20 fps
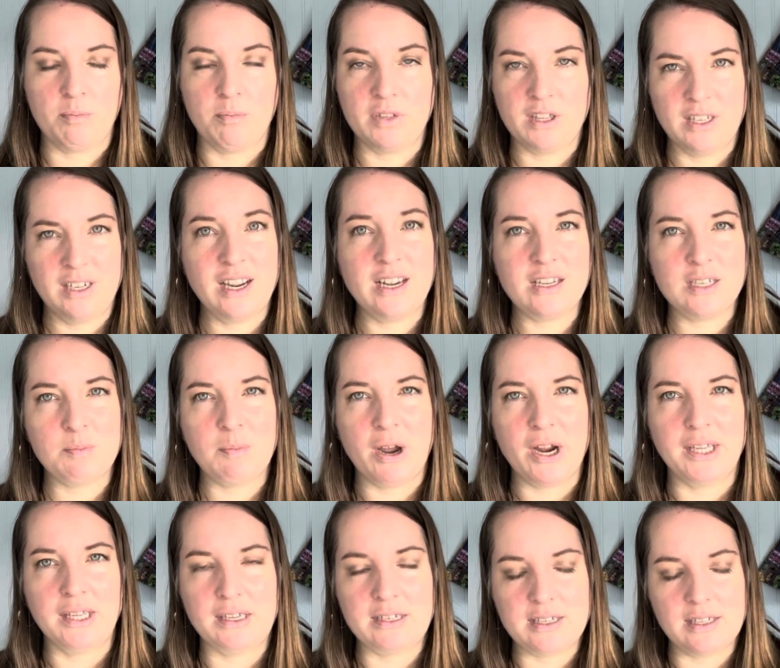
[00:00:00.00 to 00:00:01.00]
the nice
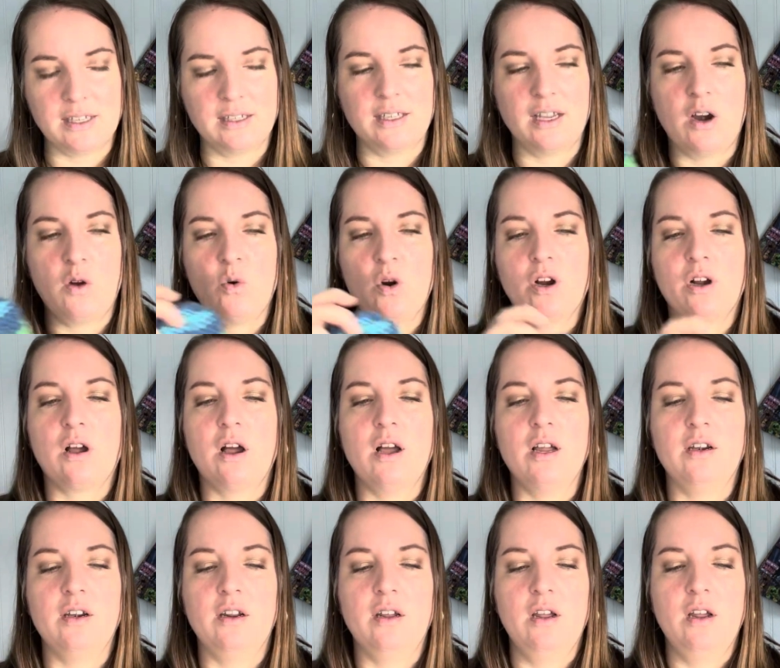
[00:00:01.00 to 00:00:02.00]
mindless thing that I work
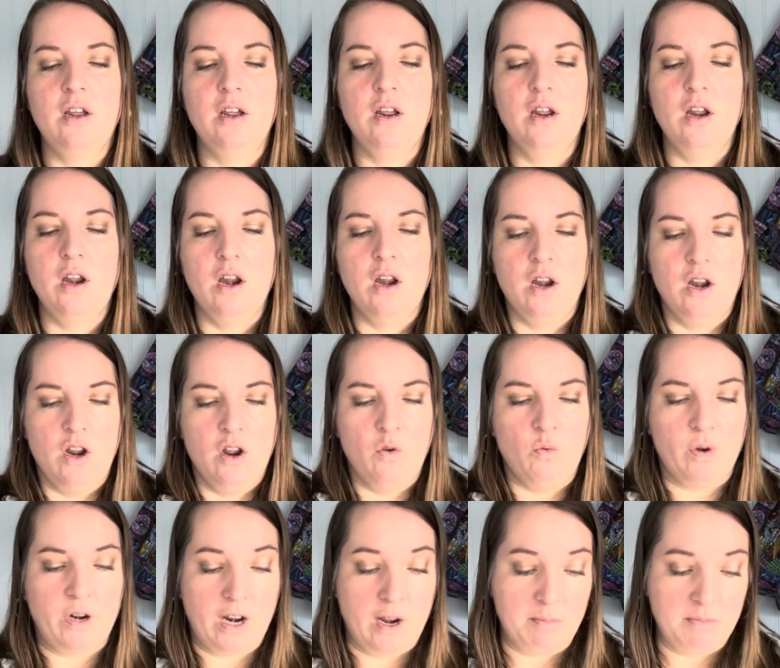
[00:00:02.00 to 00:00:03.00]
on
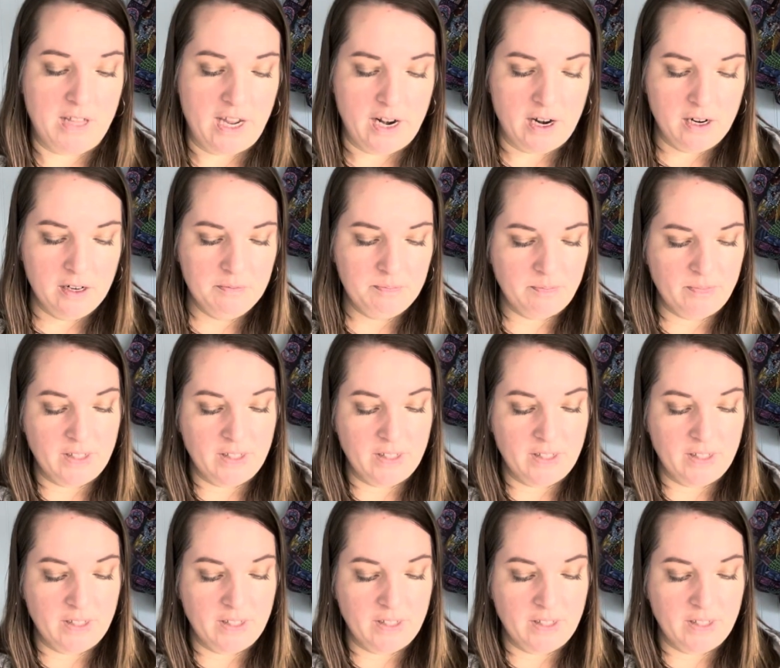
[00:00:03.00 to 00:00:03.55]
when I'm there.